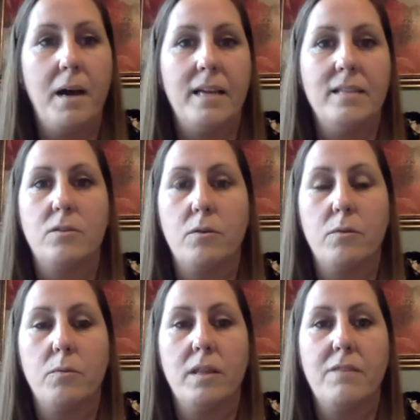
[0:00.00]
I
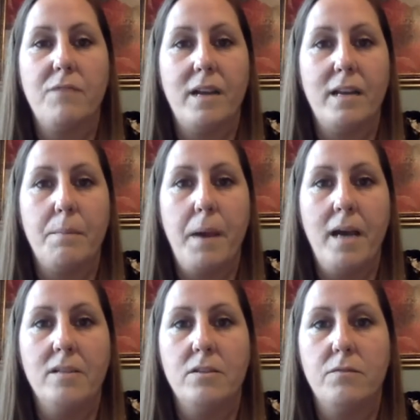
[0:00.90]
started really finding a
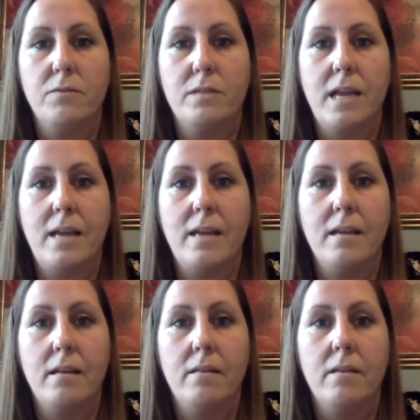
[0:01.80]
passion for
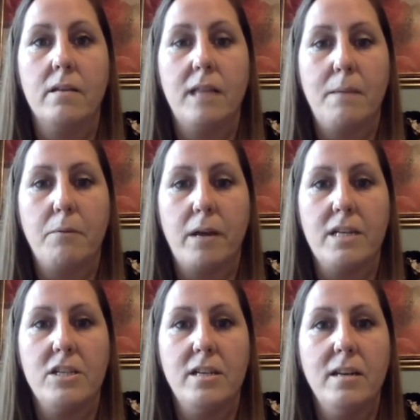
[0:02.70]
taking the
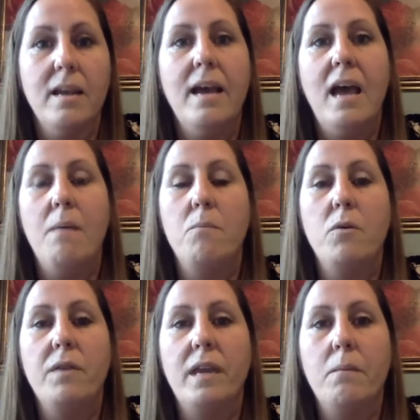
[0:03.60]
collaboration and
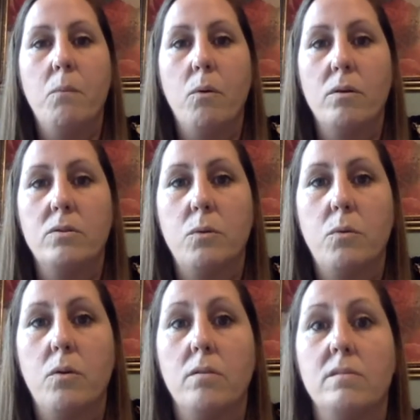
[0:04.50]
moving it more
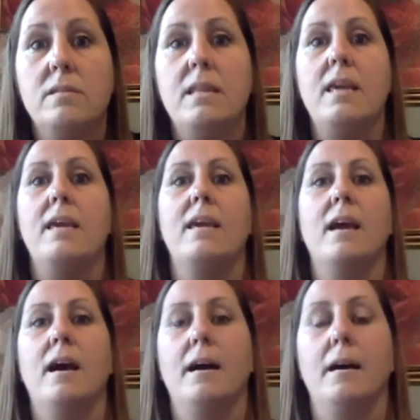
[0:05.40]
towards the,
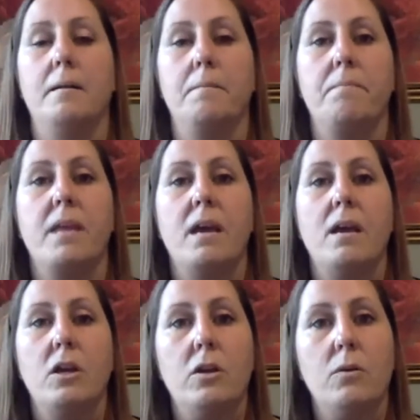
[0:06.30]
um,
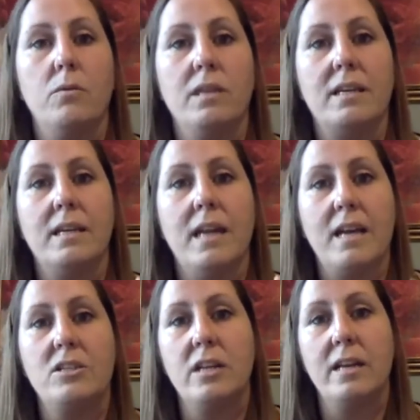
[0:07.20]
you know, the
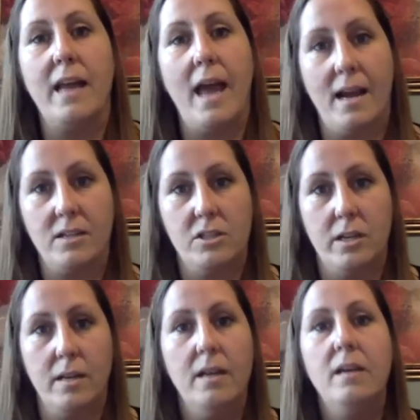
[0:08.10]
connection and
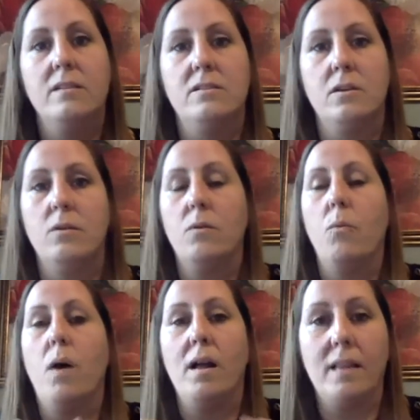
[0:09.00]
action. So
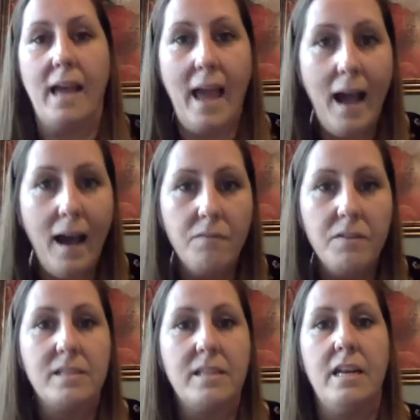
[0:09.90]
while I have
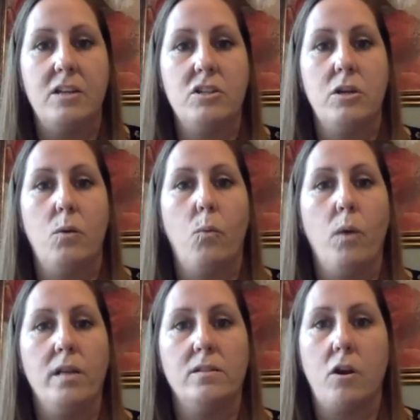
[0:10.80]
this connection,
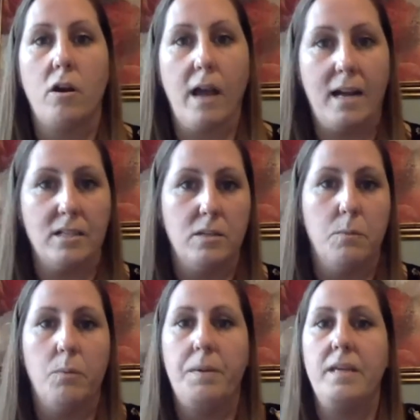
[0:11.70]
what is our
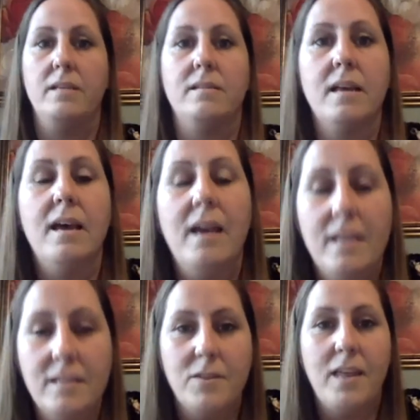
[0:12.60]
actionable piece?
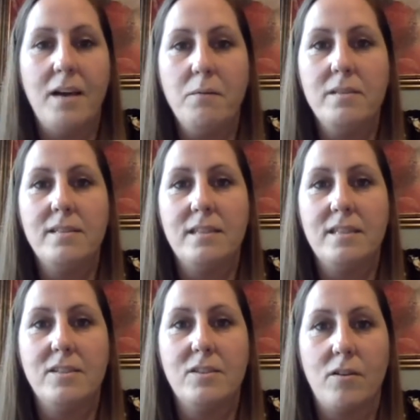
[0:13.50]
And so that was the
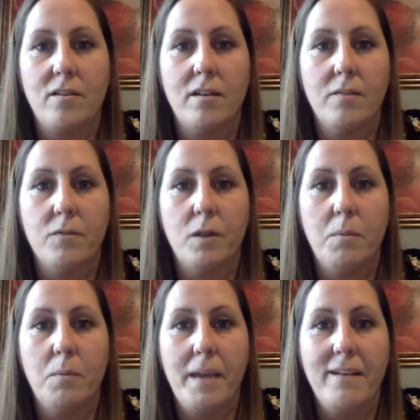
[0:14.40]
start of
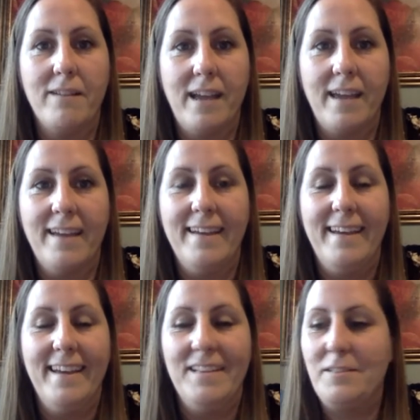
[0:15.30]
Global Maker Day.
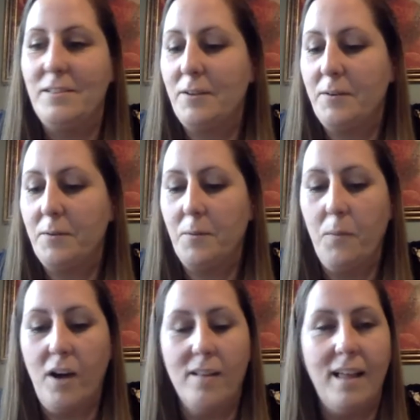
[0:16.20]
And so
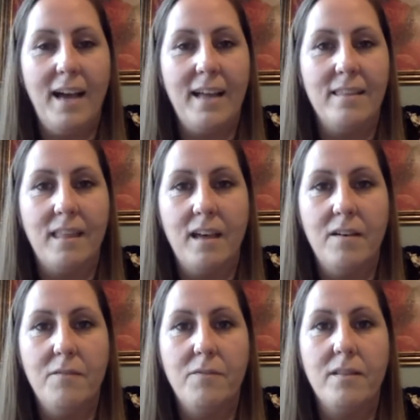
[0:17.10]
while I
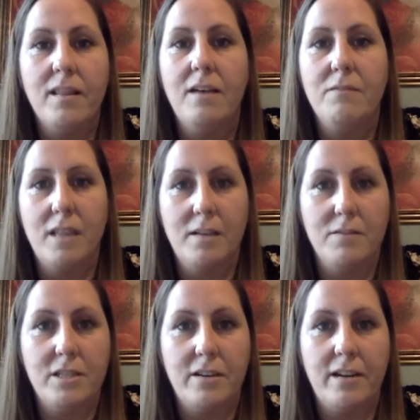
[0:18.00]
love, love, love
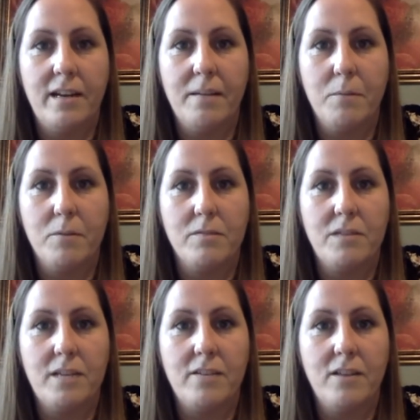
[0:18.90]
sharing immersive
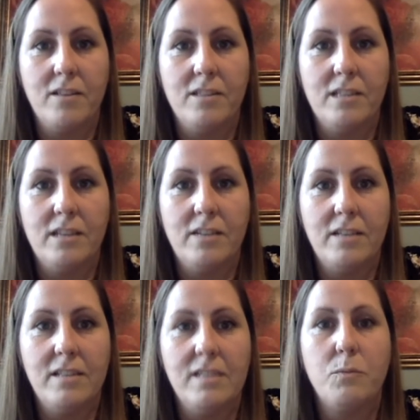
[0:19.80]
technology, there
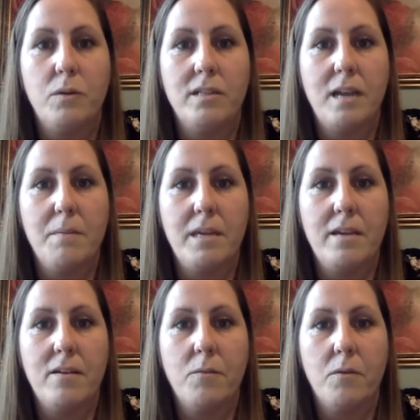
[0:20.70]
is this one time a
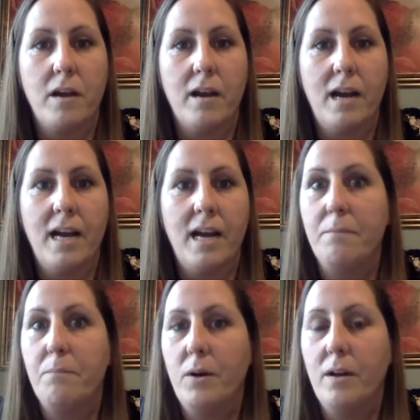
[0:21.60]
year where I
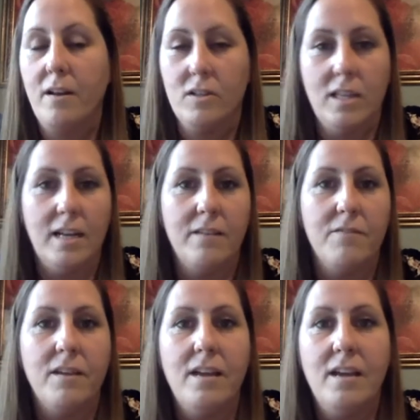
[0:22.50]
put a lot of
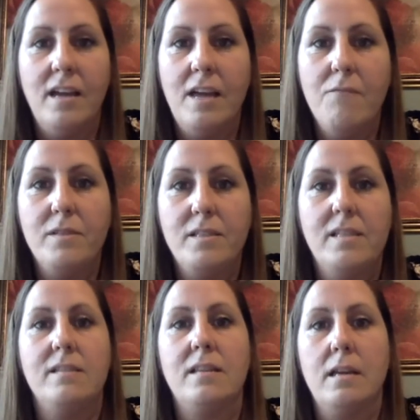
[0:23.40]

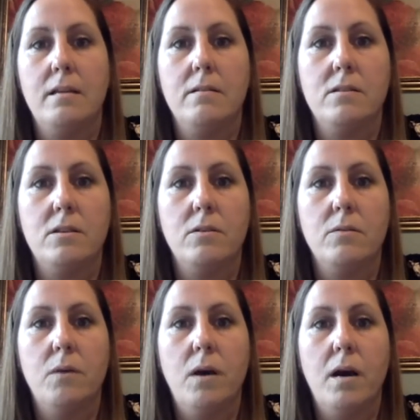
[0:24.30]
emphasis
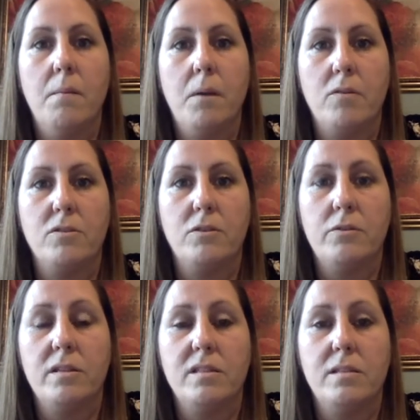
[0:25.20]
into um, our
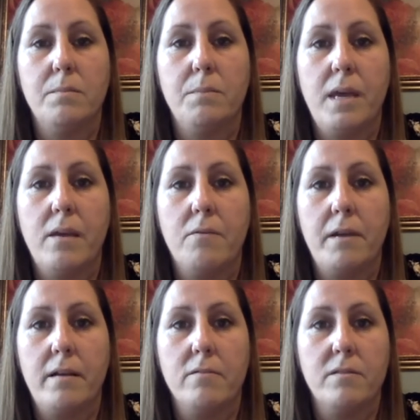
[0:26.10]
students being
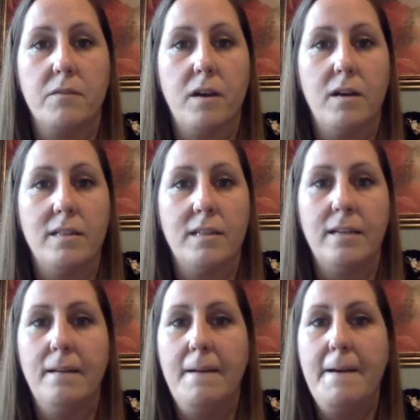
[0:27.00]
creators of content.
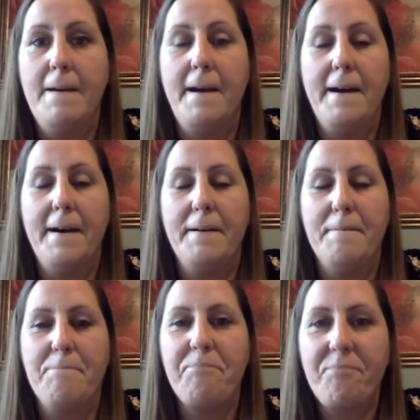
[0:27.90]

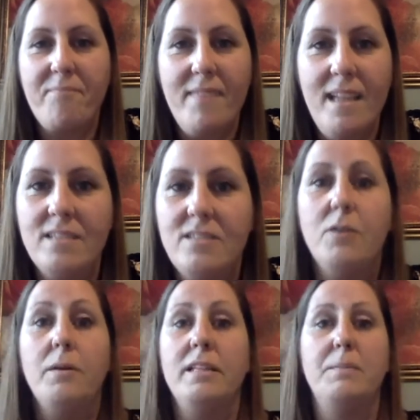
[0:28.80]
Um,
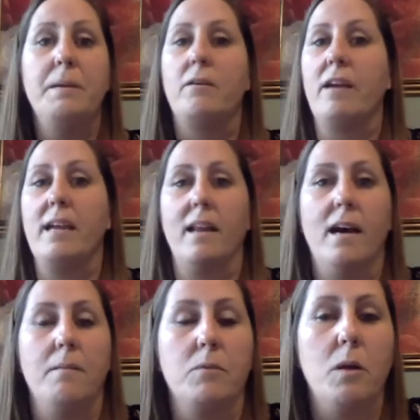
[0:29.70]
so it's been great.
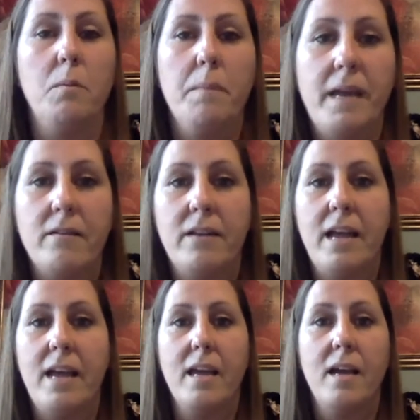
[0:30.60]
Um, Global Maker
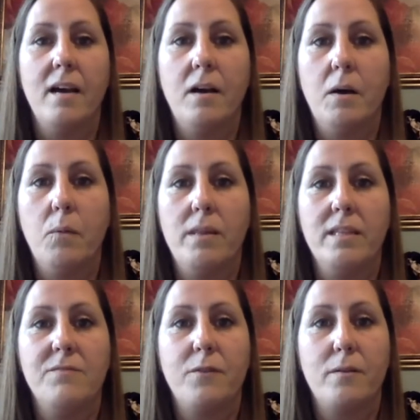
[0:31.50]
Day, uh, when
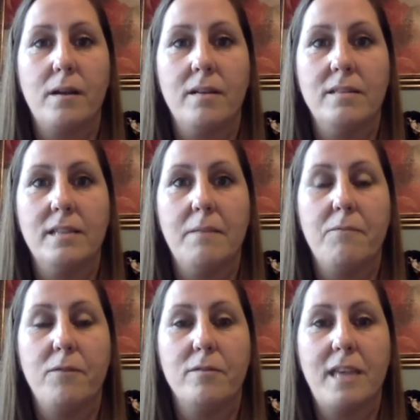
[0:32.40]
this concept
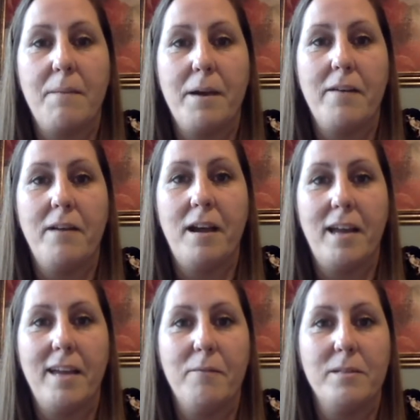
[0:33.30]
first came out,
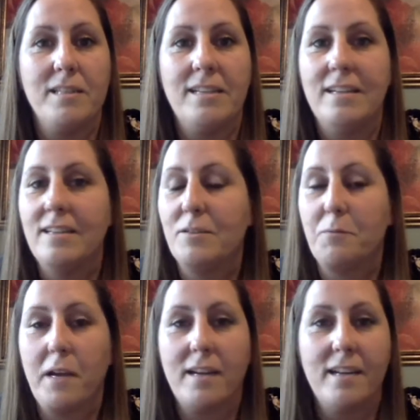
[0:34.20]
I was in
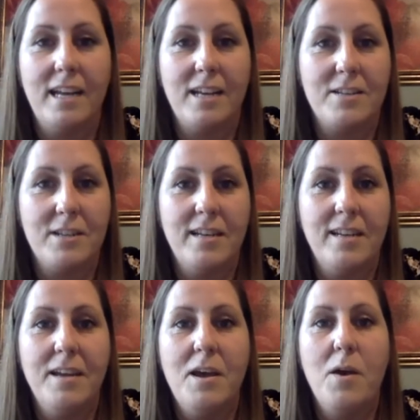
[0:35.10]
direct connection
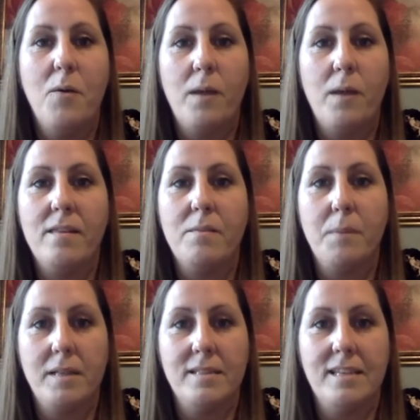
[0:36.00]
with
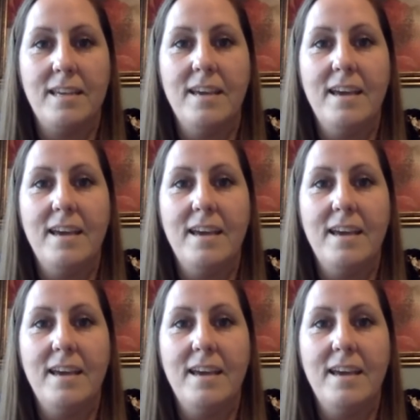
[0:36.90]
Buncee.